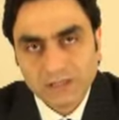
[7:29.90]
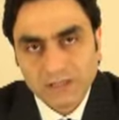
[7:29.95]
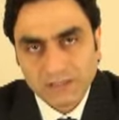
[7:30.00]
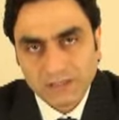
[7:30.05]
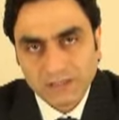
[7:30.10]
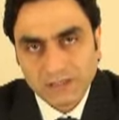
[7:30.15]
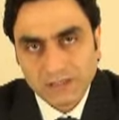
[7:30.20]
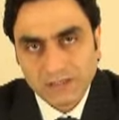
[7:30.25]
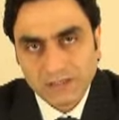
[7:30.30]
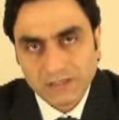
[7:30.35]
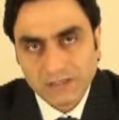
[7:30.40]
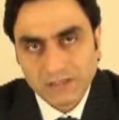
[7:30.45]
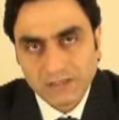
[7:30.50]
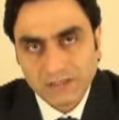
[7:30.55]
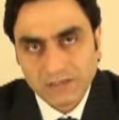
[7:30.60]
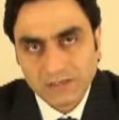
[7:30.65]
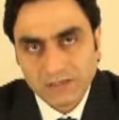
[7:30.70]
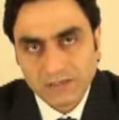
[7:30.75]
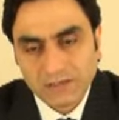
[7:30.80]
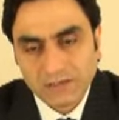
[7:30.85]

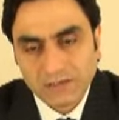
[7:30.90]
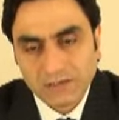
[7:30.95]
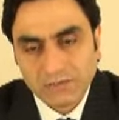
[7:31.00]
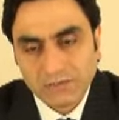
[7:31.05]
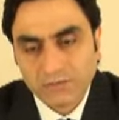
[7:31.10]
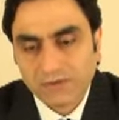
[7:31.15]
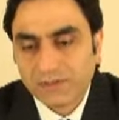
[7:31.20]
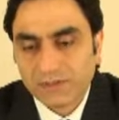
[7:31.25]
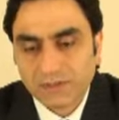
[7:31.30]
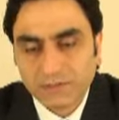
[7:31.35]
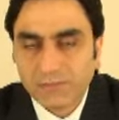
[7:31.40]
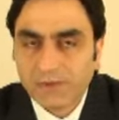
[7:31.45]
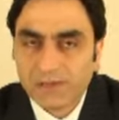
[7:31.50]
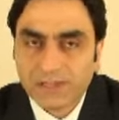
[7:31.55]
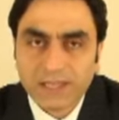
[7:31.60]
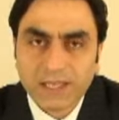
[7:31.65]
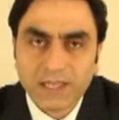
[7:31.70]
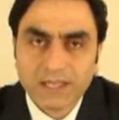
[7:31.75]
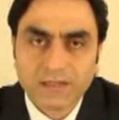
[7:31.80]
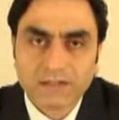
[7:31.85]
uh, with him
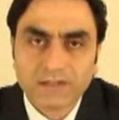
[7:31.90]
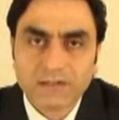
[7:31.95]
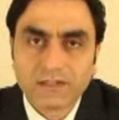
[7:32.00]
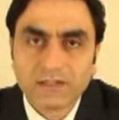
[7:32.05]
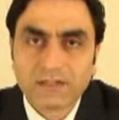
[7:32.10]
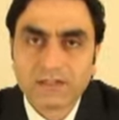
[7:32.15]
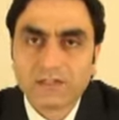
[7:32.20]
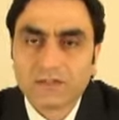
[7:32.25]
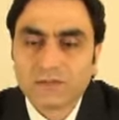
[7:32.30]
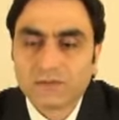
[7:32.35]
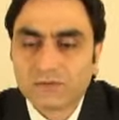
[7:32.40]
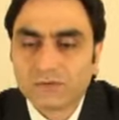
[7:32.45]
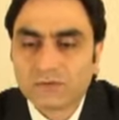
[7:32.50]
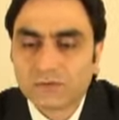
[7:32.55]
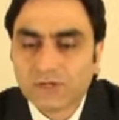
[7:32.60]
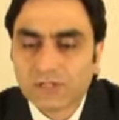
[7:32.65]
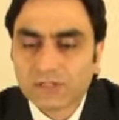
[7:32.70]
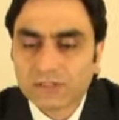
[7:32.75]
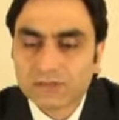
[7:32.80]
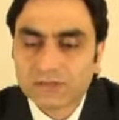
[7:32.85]
again you do
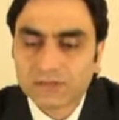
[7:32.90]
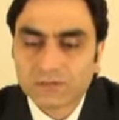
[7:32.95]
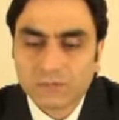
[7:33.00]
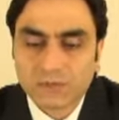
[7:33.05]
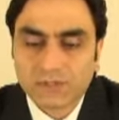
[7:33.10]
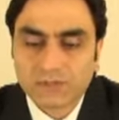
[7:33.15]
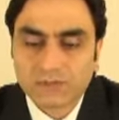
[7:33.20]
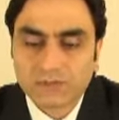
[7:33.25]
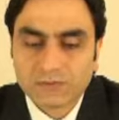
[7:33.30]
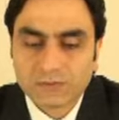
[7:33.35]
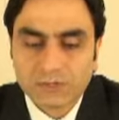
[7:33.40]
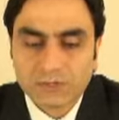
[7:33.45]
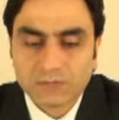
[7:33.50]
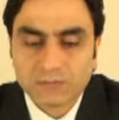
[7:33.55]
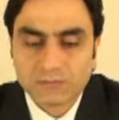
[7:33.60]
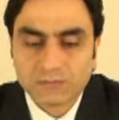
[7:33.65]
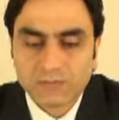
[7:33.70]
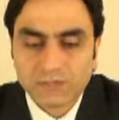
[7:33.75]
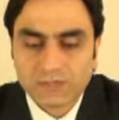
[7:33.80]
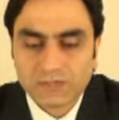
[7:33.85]
not want to
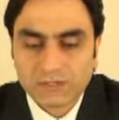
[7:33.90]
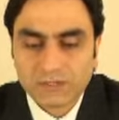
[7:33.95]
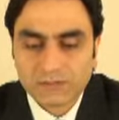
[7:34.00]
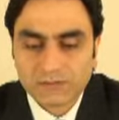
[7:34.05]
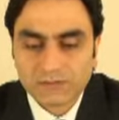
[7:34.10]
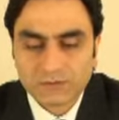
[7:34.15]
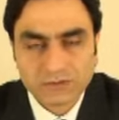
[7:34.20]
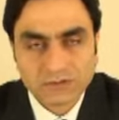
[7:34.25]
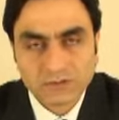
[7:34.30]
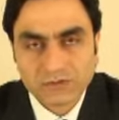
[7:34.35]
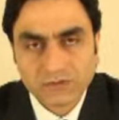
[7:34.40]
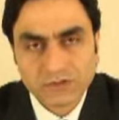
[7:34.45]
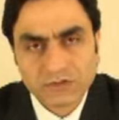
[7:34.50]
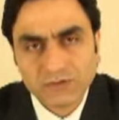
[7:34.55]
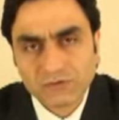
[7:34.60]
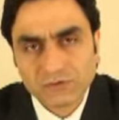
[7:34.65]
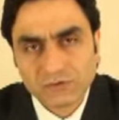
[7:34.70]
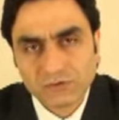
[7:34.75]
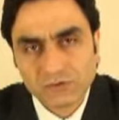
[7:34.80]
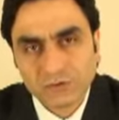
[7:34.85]
him uh, to
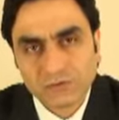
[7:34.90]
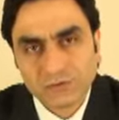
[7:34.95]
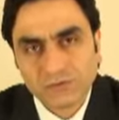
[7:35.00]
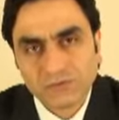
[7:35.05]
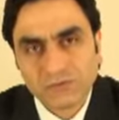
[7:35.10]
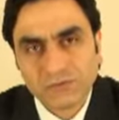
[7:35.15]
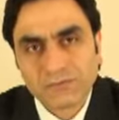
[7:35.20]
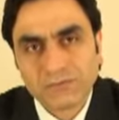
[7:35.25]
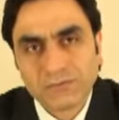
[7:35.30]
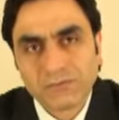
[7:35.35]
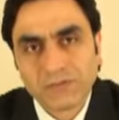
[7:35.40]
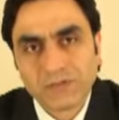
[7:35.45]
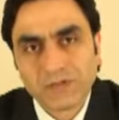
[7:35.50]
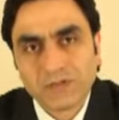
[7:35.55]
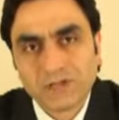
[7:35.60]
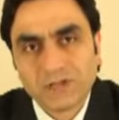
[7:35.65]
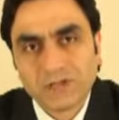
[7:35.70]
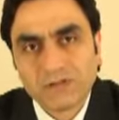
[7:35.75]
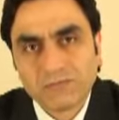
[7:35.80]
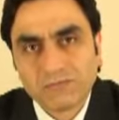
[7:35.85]
return to you
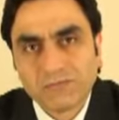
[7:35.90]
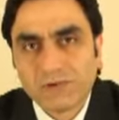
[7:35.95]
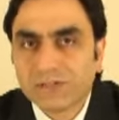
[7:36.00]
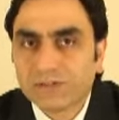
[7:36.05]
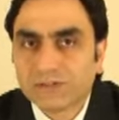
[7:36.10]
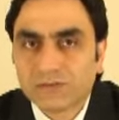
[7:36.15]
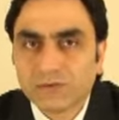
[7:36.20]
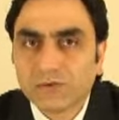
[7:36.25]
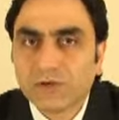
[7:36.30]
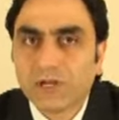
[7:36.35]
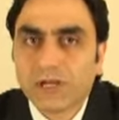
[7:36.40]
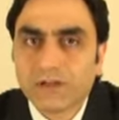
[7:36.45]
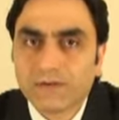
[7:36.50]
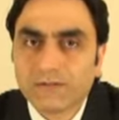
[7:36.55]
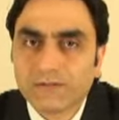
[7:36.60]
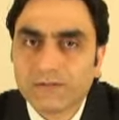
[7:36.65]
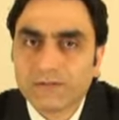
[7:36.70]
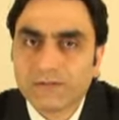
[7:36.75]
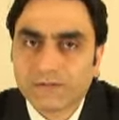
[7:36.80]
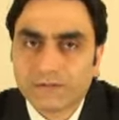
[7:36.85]
but you
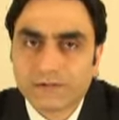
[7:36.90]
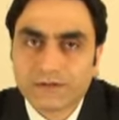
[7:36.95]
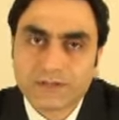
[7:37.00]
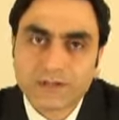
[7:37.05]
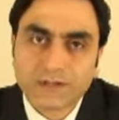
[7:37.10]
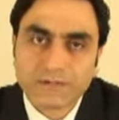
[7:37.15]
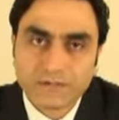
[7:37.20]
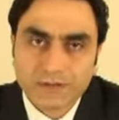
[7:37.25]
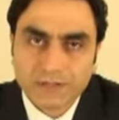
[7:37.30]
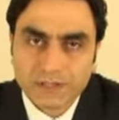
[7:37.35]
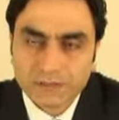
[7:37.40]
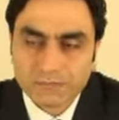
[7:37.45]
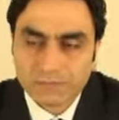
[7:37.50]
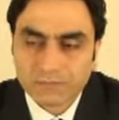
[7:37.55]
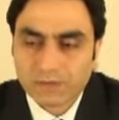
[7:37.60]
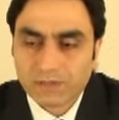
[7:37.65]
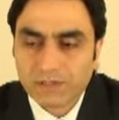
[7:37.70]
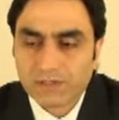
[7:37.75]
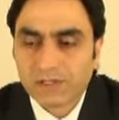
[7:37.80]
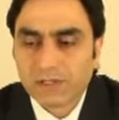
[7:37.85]
have forgiven
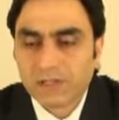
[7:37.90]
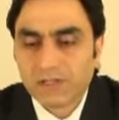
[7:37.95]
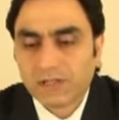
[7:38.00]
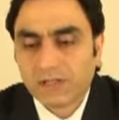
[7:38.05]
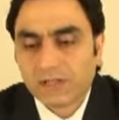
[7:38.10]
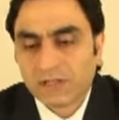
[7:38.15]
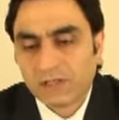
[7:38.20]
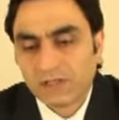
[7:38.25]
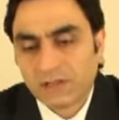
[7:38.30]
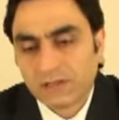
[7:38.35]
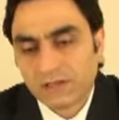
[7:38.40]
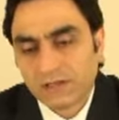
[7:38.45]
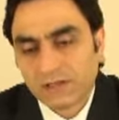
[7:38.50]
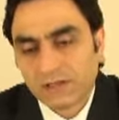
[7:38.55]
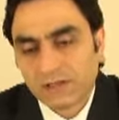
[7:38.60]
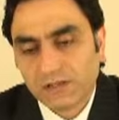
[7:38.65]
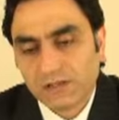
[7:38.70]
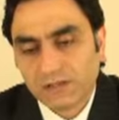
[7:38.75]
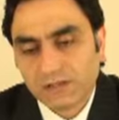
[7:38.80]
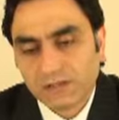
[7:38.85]
him
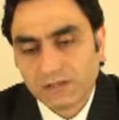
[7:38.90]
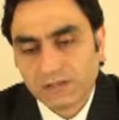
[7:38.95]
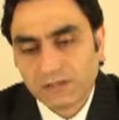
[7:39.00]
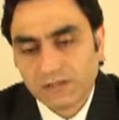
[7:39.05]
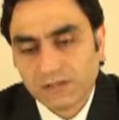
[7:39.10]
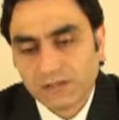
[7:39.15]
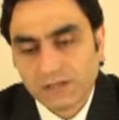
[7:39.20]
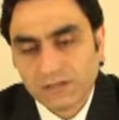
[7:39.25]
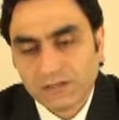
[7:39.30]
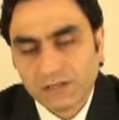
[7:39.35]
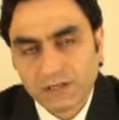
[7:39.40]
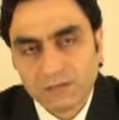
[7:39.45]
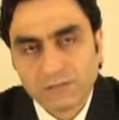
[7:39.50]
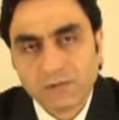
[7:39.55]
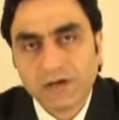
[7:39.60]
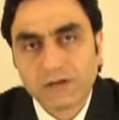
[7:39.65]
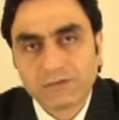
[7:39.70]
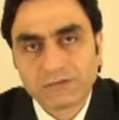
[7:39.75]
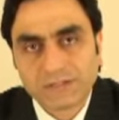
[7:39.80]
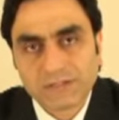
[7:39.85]
uh,
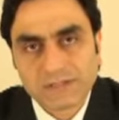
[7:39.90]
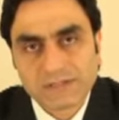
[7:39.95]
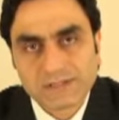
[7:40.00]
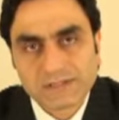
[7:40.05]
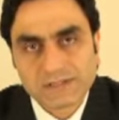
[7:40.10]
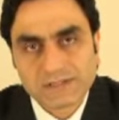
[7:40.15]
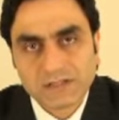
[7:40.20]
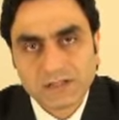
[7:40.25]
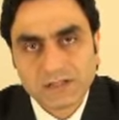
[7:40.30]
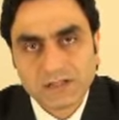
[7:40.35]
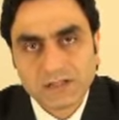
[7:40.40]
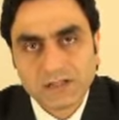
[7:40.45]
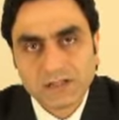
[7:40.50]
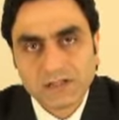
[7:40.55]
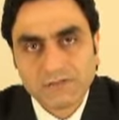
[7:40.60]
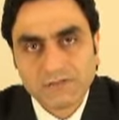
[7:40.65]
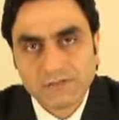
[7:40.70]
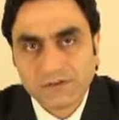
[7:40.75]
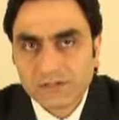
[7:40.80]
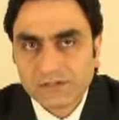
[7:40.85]
about his uh,
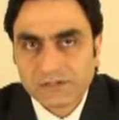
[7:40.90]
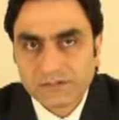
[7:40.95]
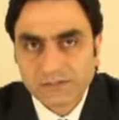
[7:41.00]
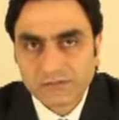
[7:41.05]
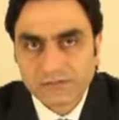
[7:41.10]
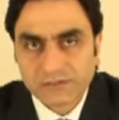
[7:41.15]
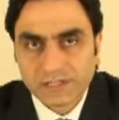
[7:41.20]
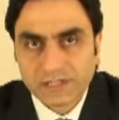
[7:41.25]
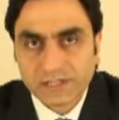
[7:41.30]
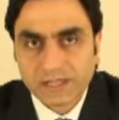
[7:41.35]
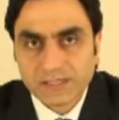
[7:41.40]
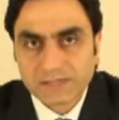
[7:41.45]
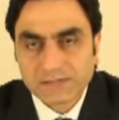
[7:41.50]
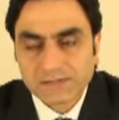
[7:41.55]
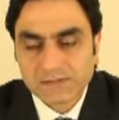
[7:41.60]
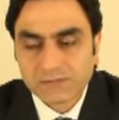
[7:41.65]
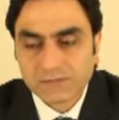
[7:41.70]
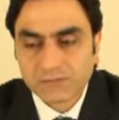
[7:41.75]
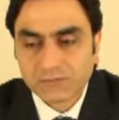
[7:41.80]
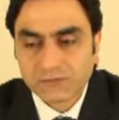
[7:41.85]
falsehood
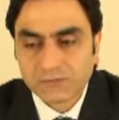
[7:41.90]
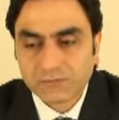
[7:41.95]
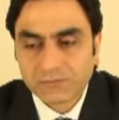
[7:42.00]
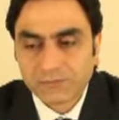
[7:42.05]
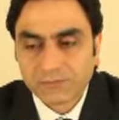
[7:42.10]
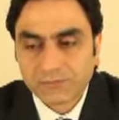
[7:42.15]
against you